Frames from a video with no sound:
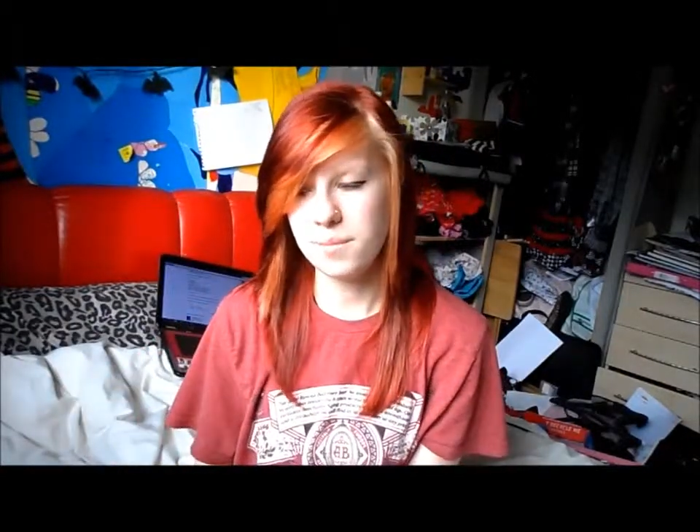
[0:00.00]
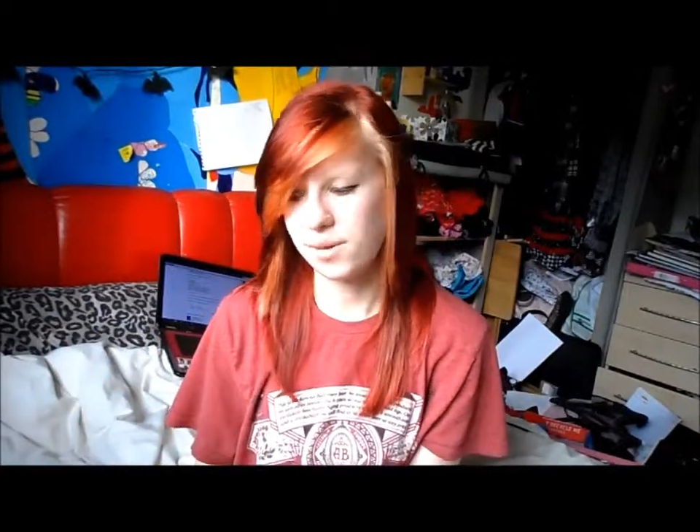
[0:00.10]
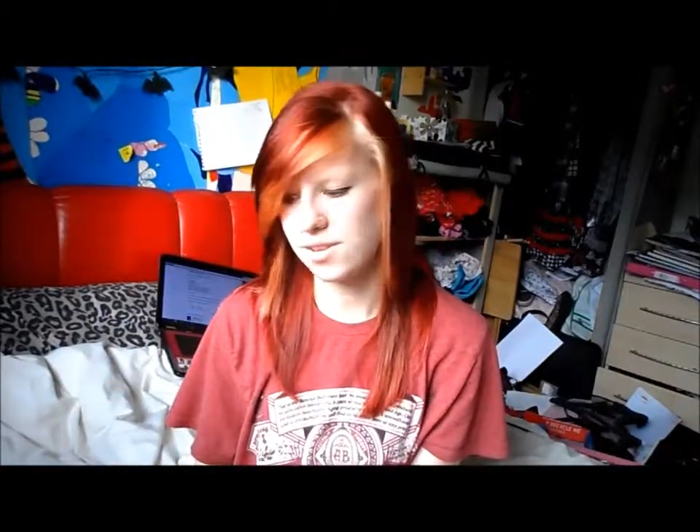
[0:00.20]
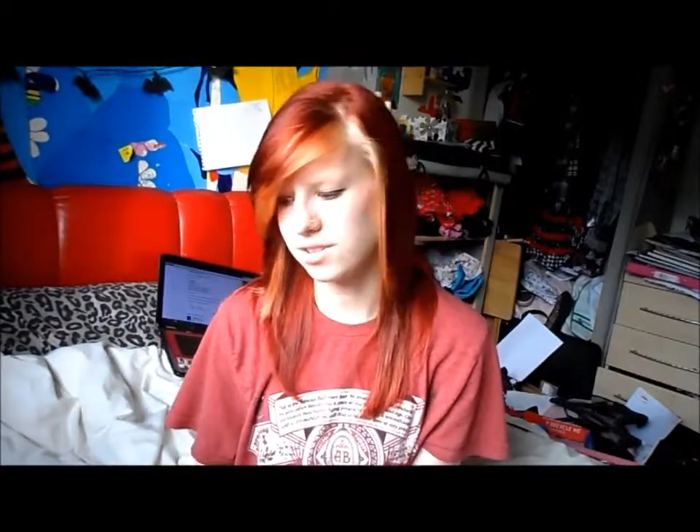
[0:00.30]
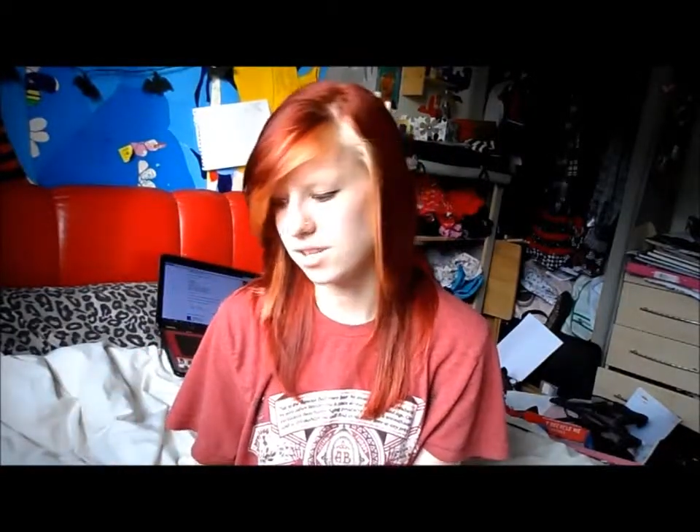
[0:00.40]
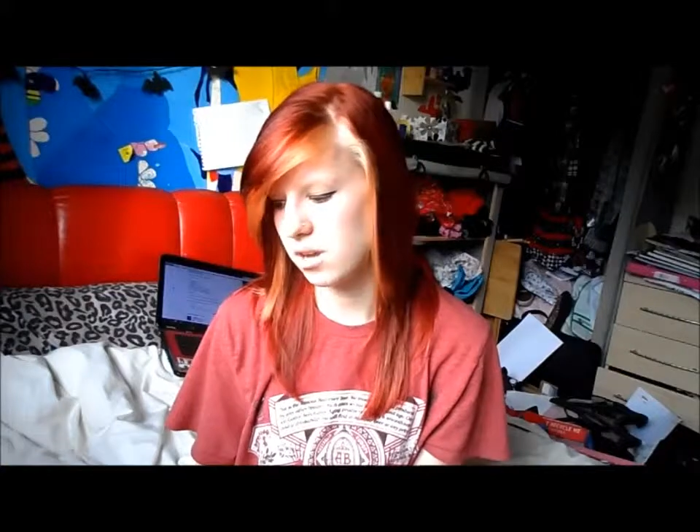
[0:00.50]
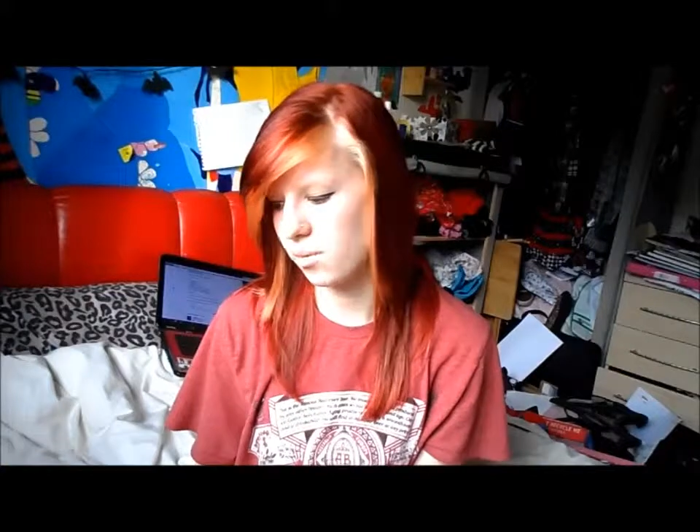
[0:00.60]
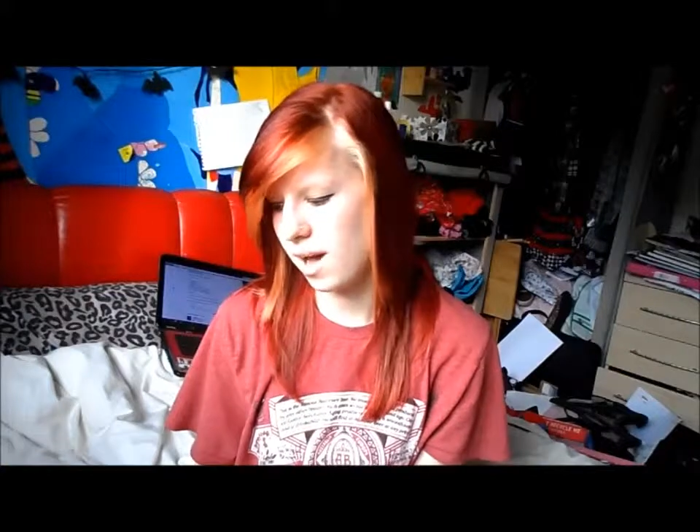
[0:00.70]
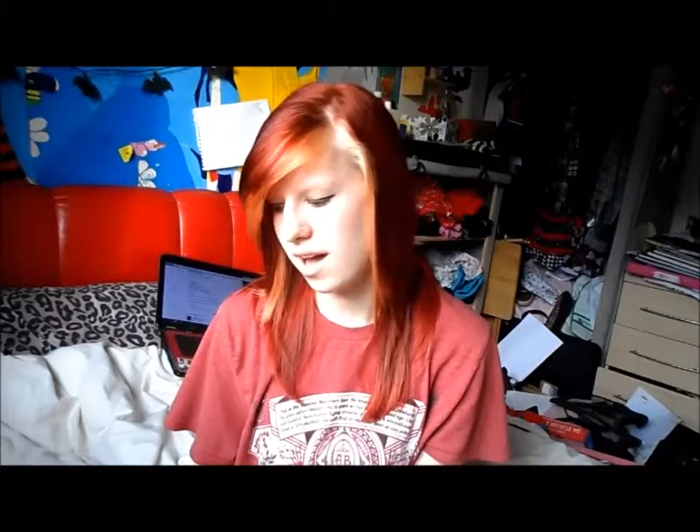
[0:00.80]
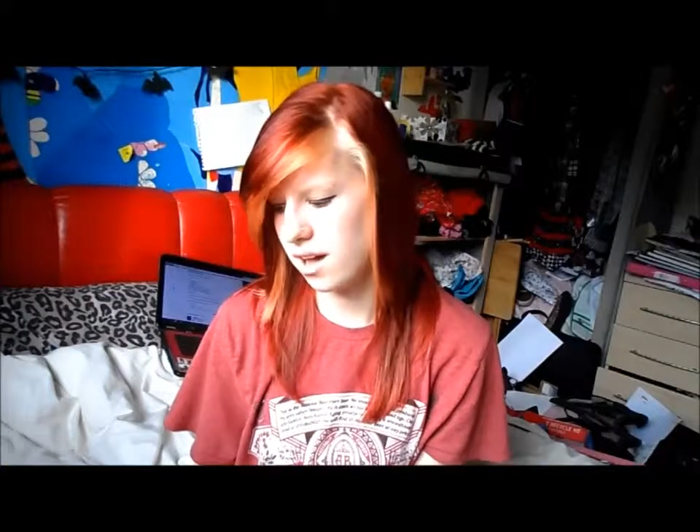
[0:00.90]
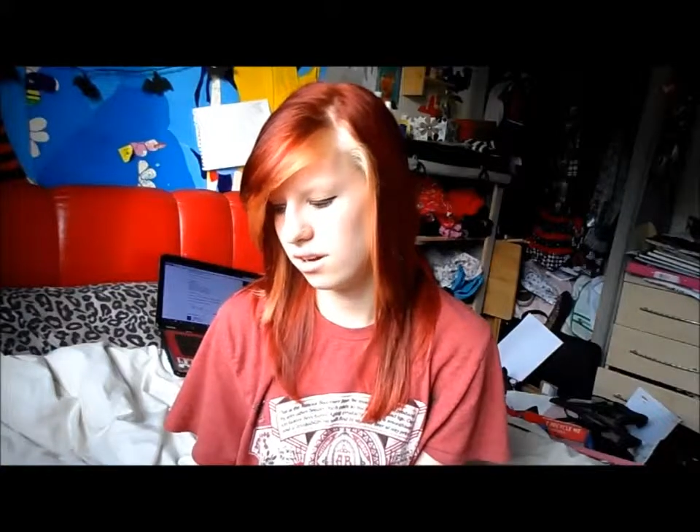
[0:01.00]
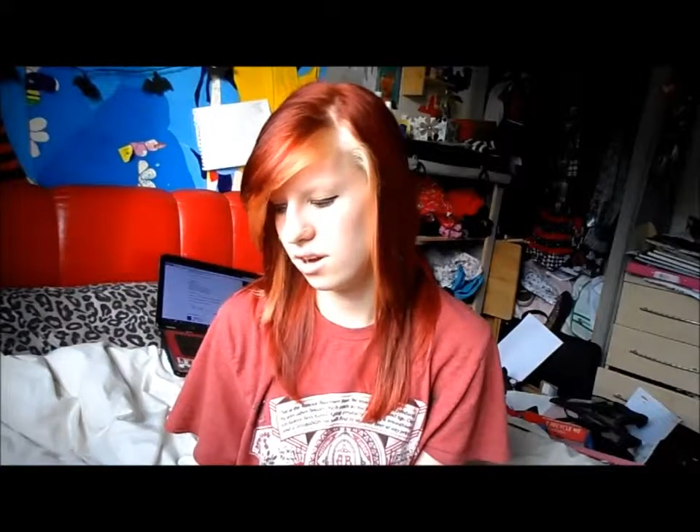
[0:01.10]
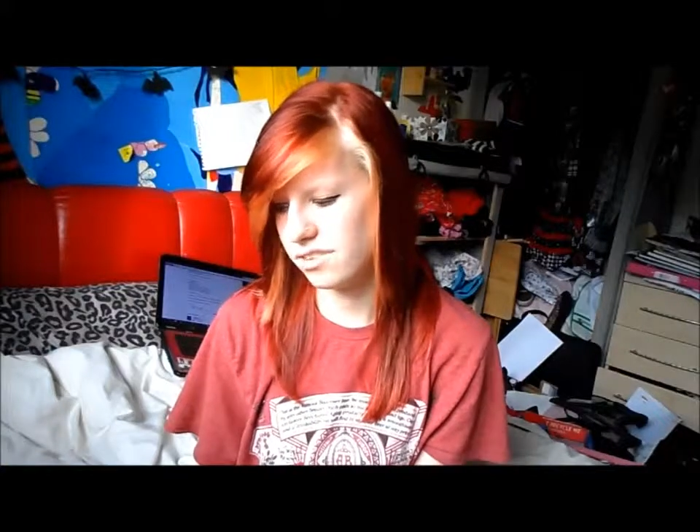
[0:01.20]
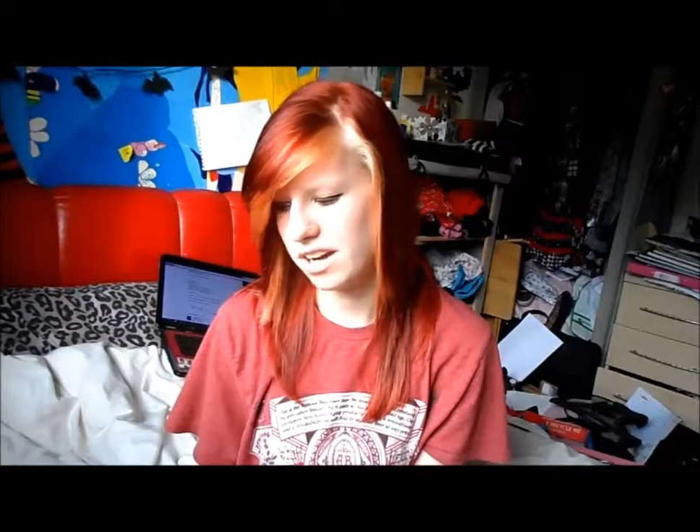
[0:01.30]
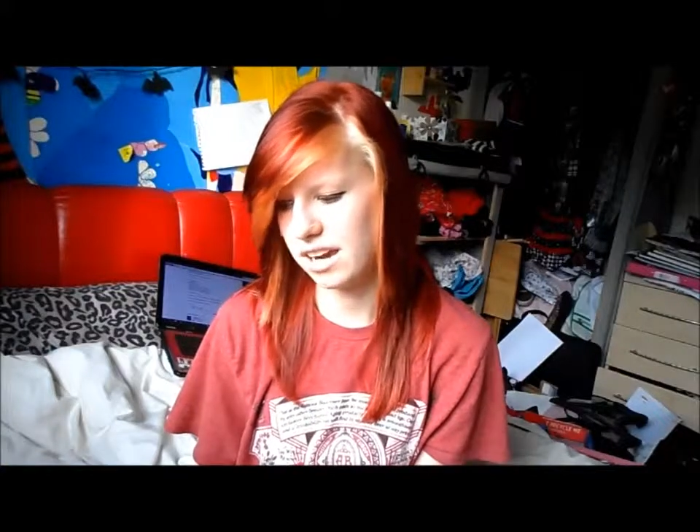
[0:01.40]
because I wear a
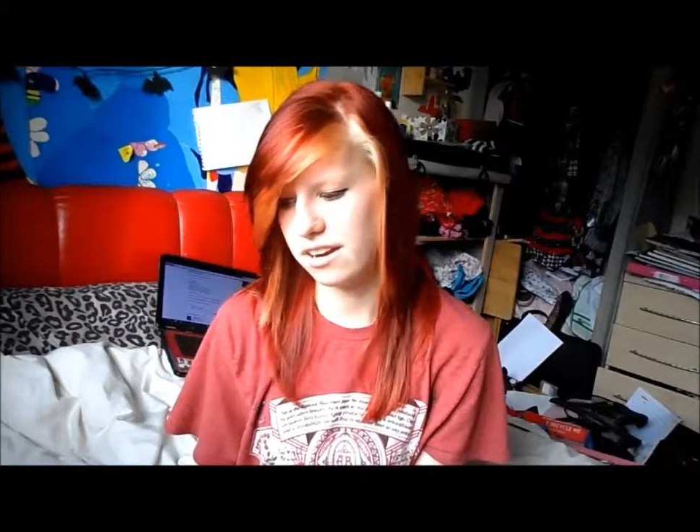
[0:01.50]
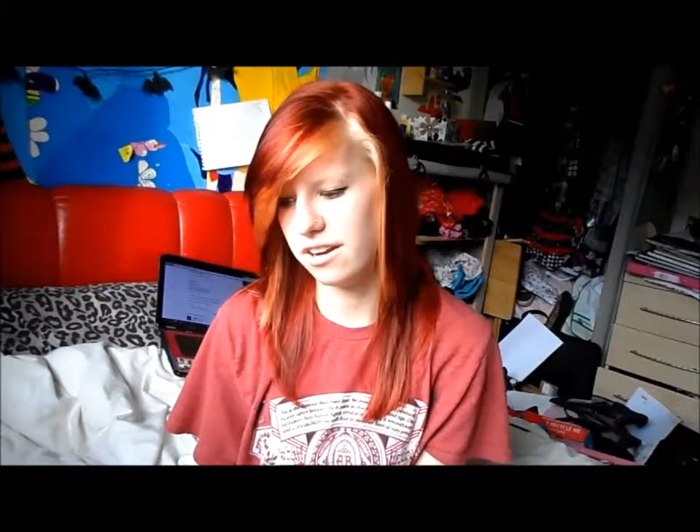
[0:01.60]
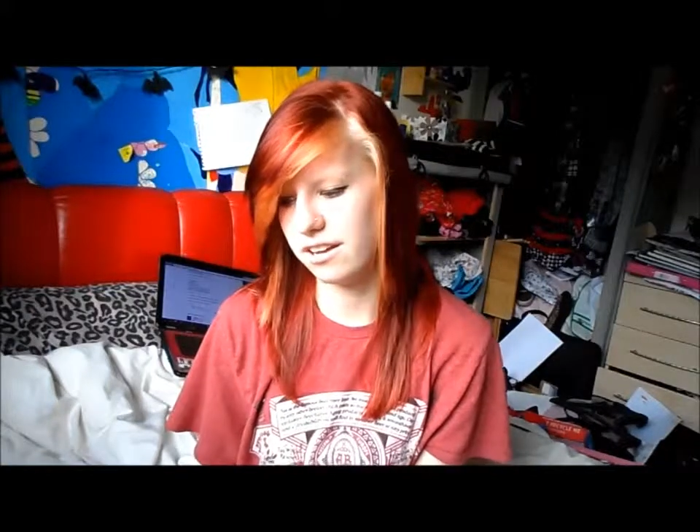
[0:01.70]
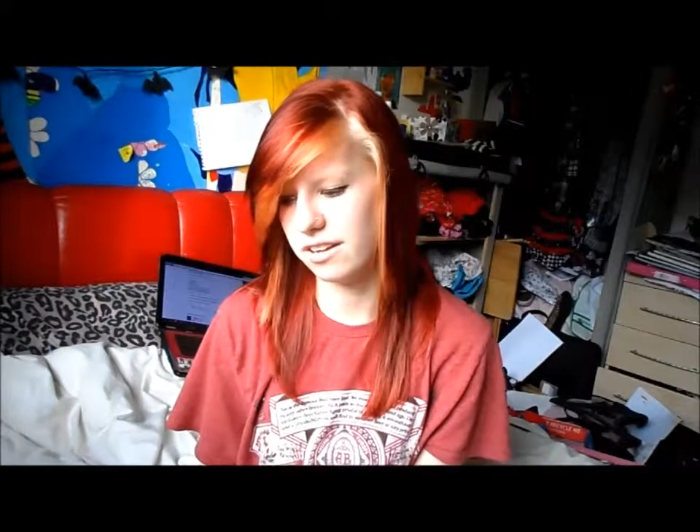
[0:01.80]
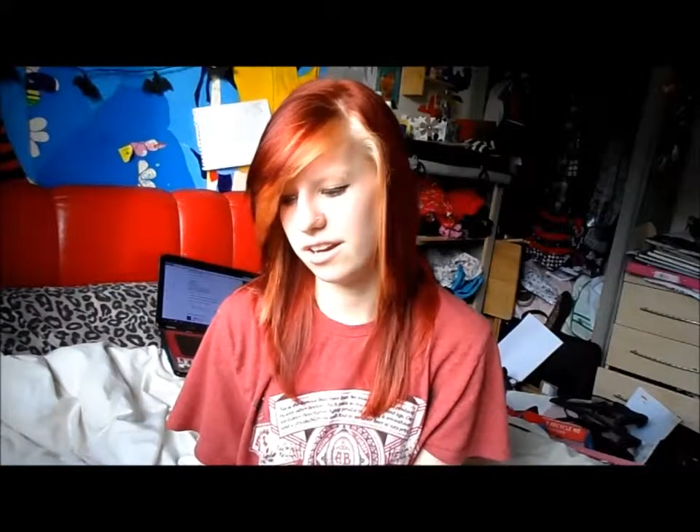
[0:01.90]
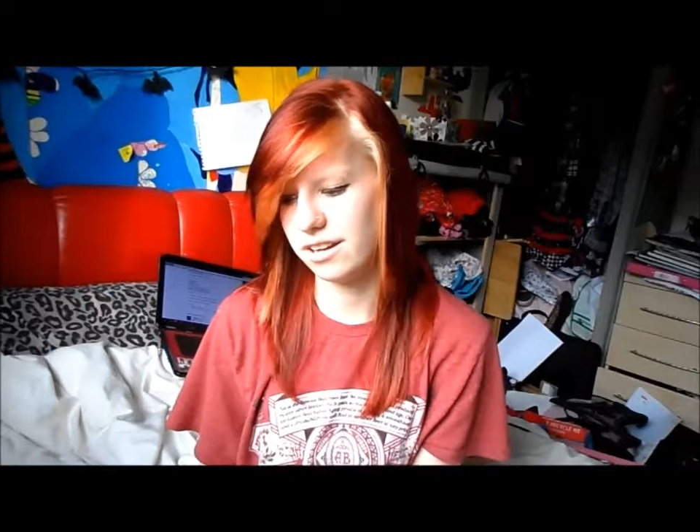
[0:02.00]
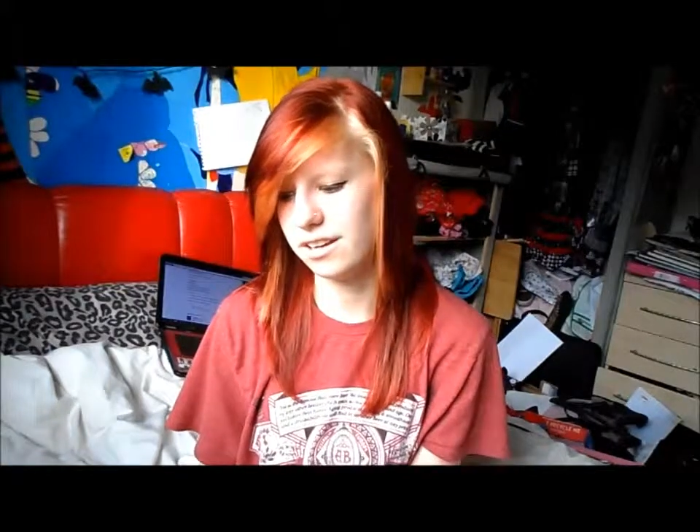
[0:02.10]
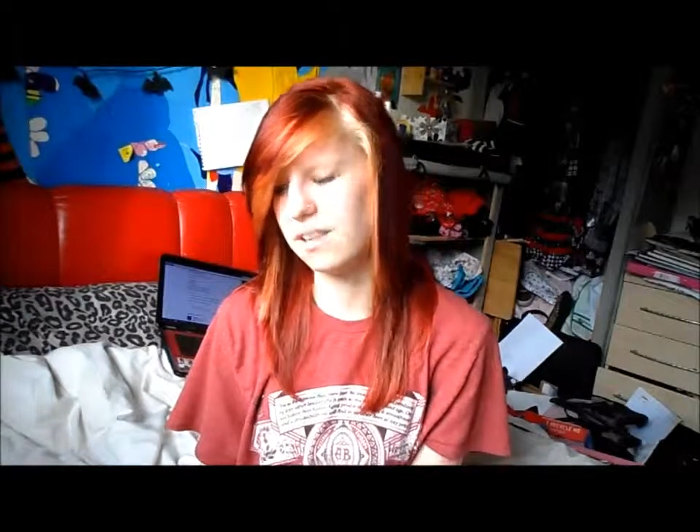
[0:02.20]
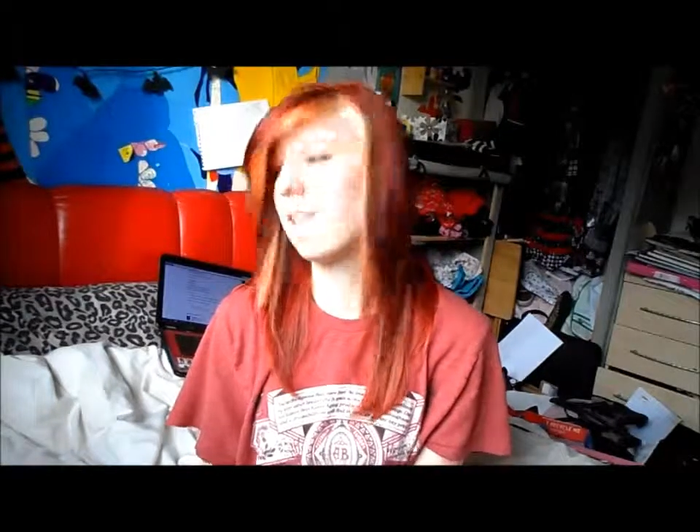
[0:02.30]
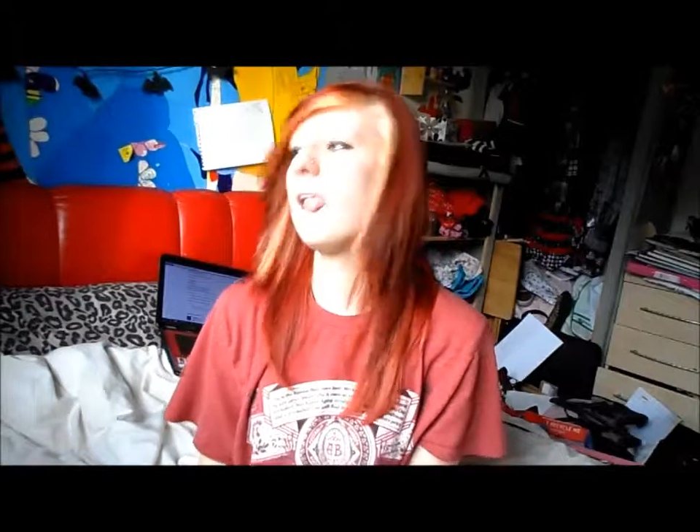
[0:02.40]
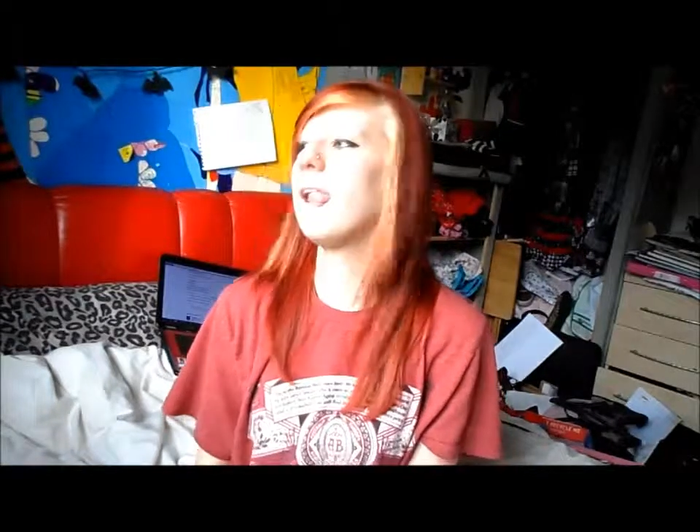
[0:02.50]
lot of eyeliner and